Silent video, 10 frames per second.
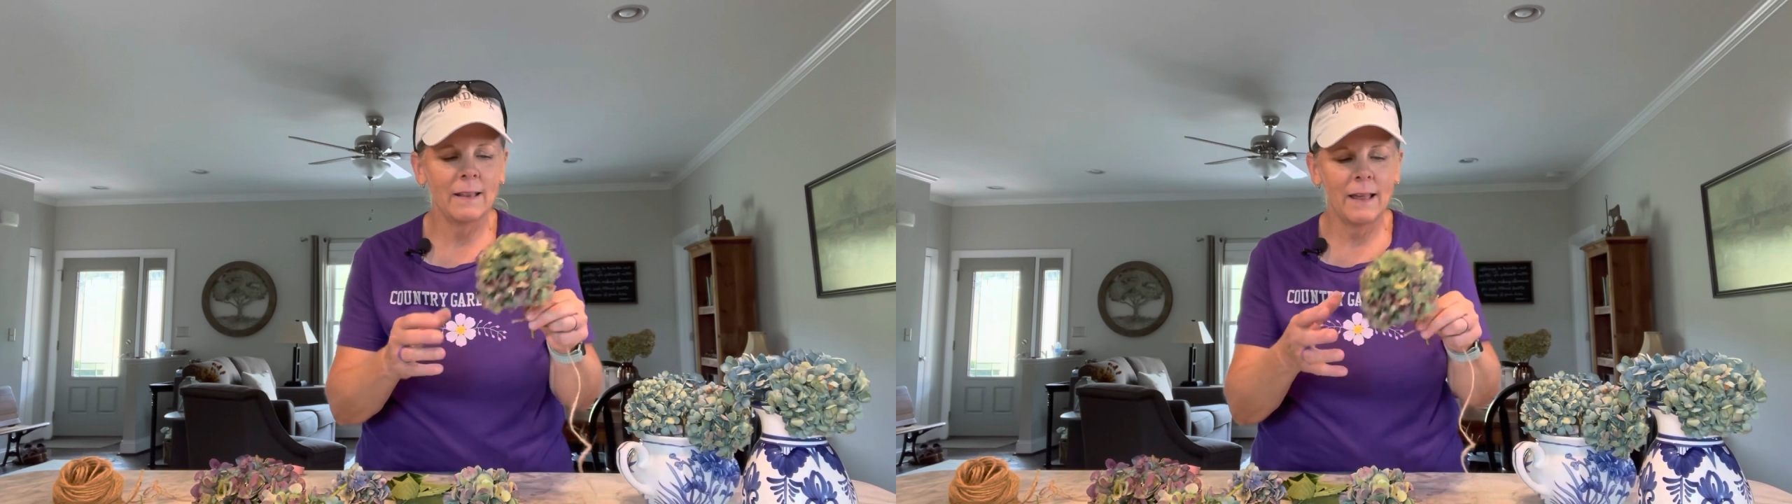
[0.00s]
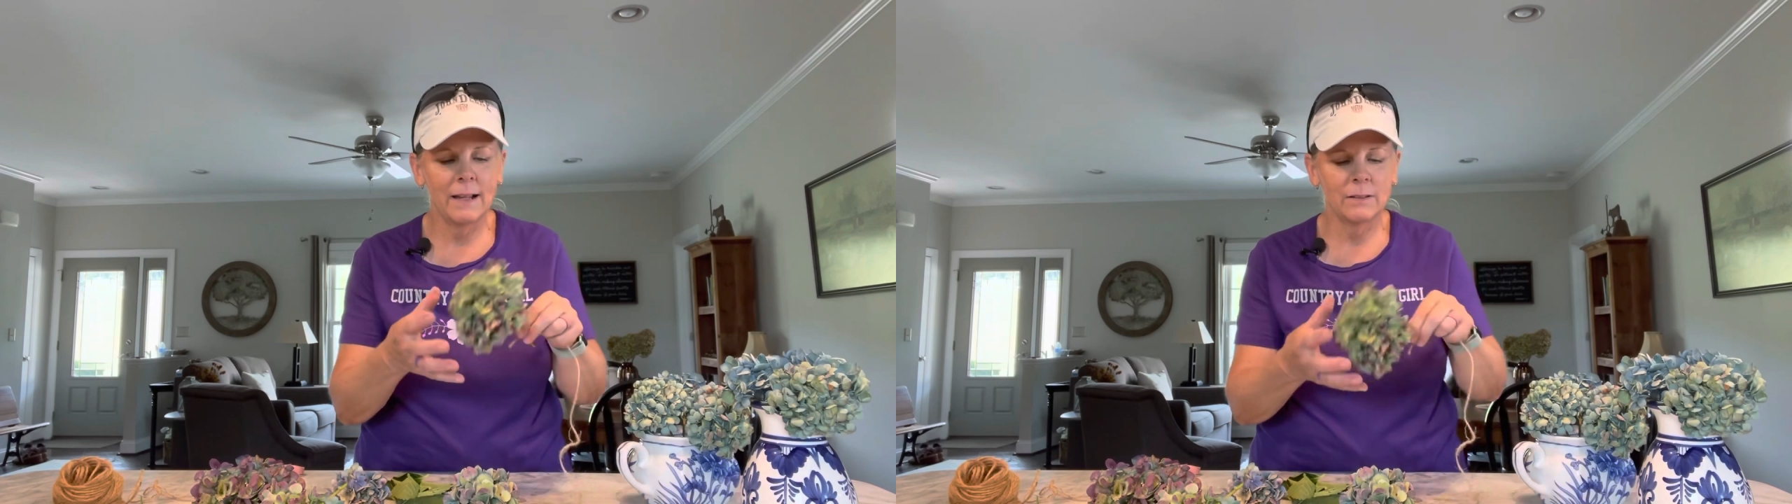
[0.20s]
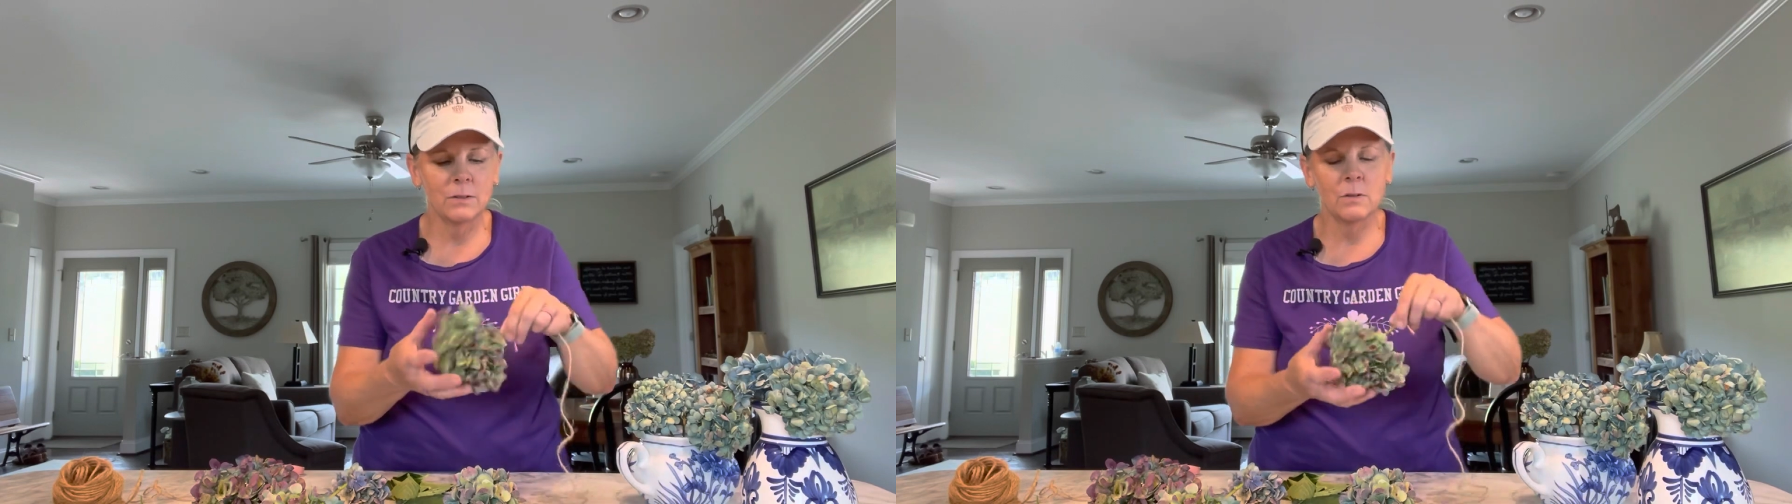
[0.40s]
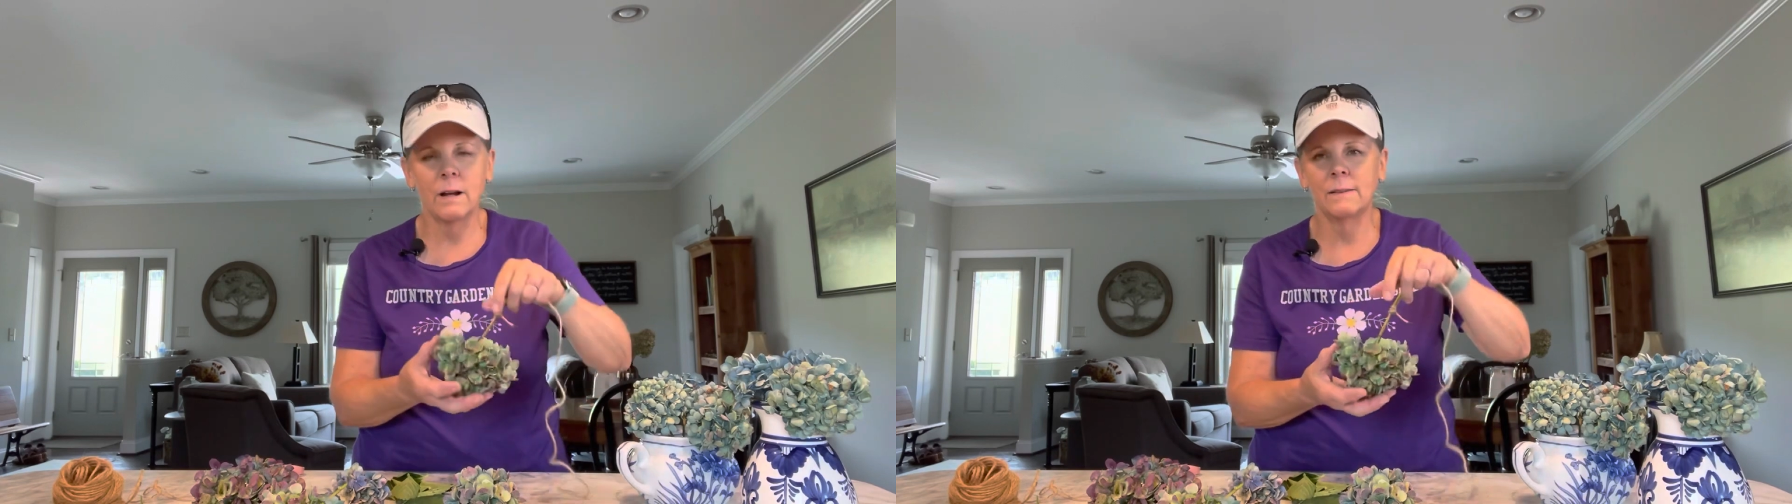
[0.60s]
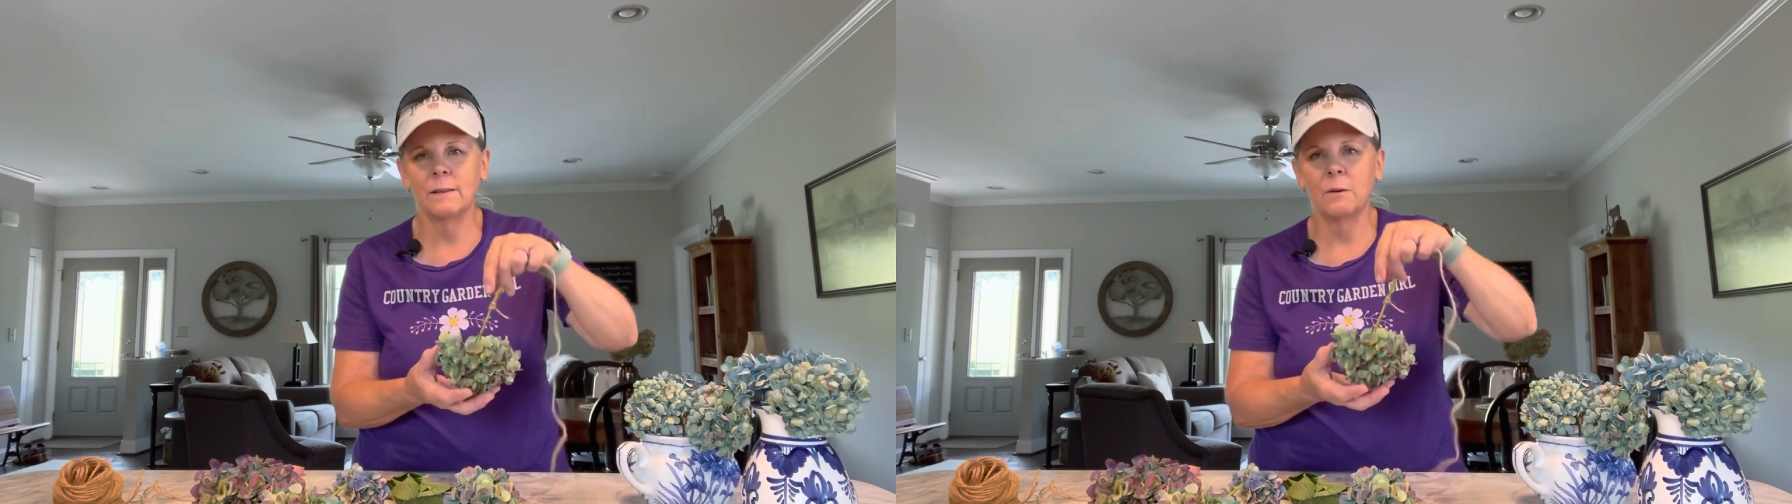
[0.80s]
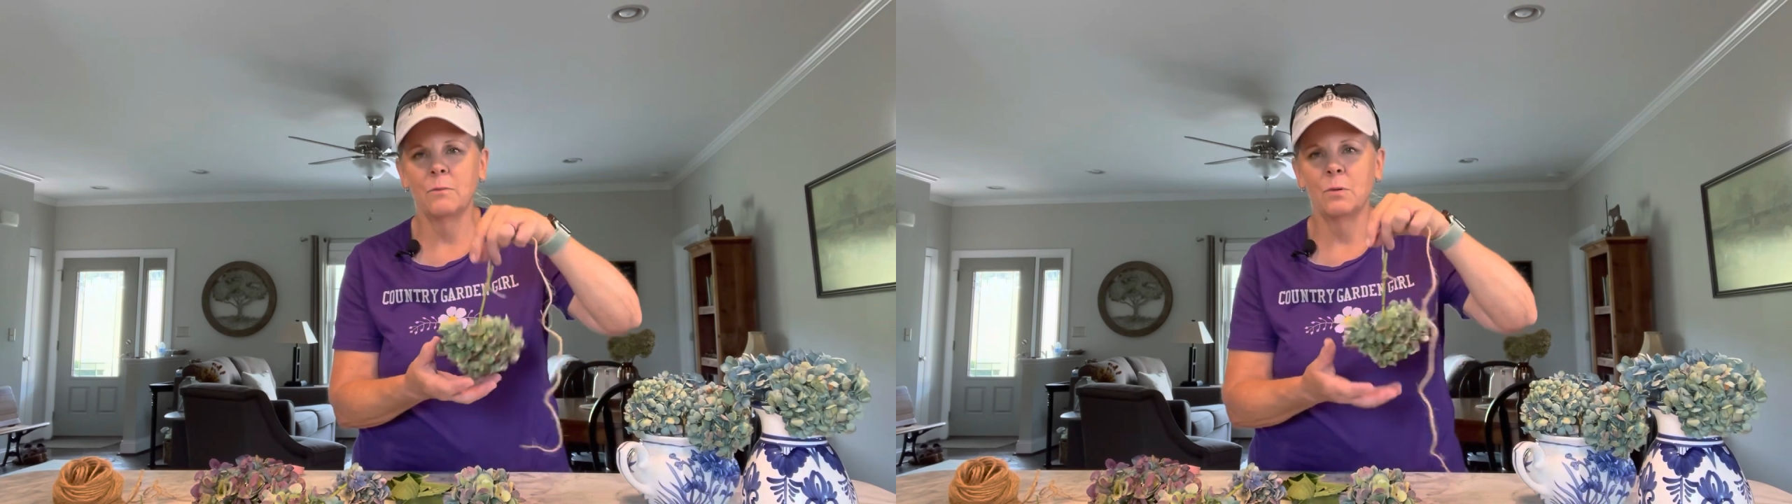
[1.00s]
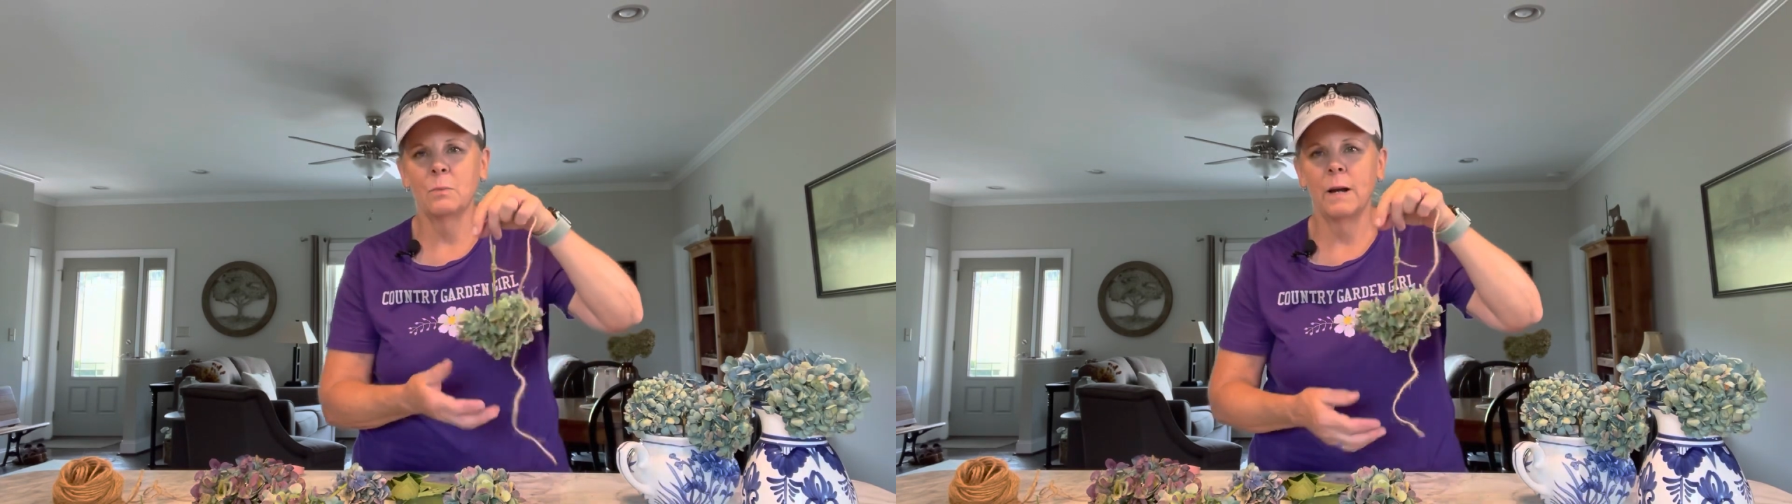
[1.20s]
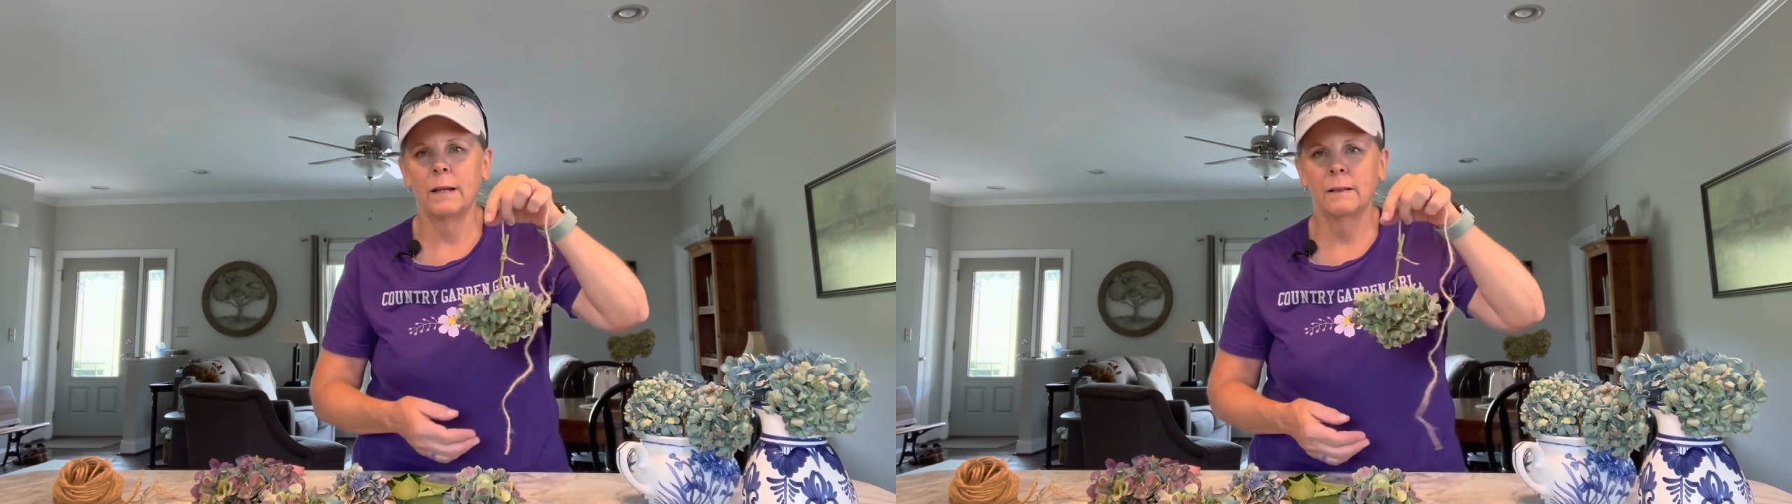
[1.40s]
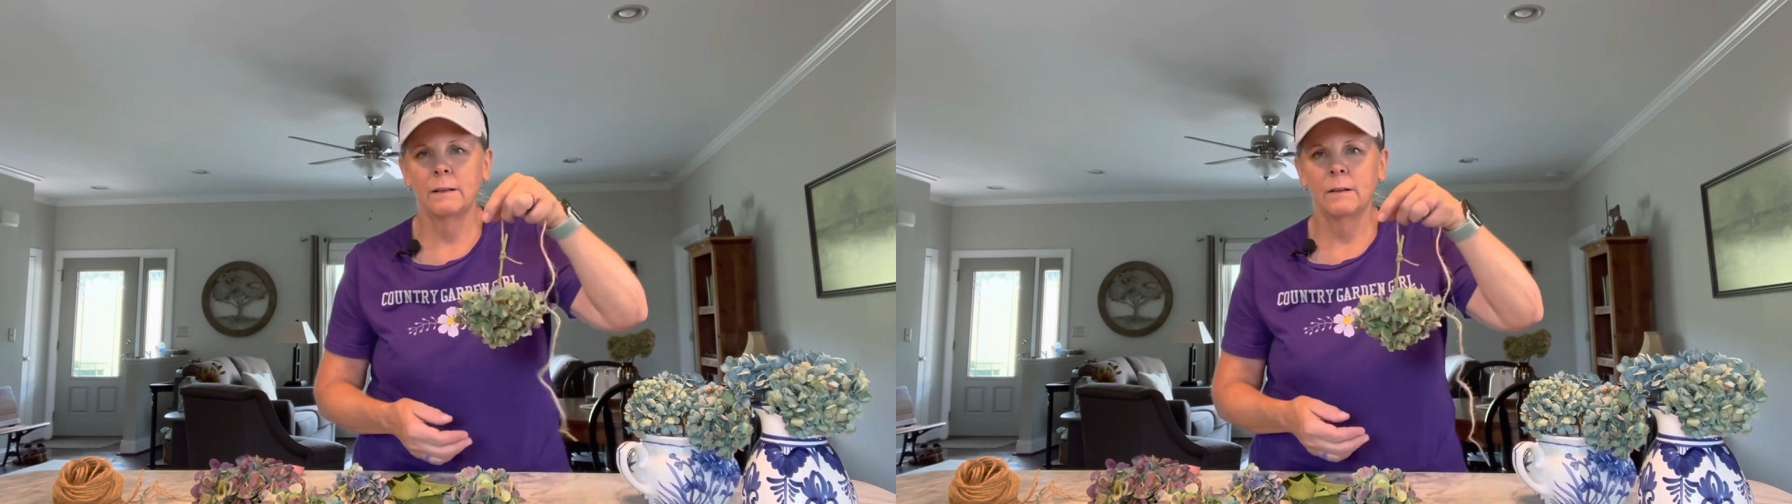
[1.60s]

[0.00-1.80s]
like to dry some for my